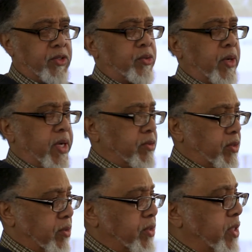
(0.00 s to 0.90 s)
Trade
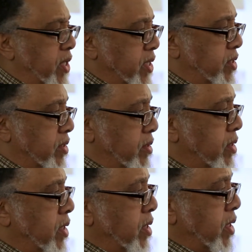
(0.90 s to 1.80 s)
Association
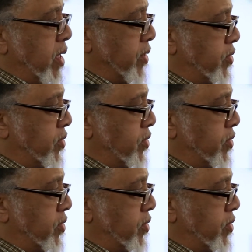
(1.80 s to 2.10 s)
has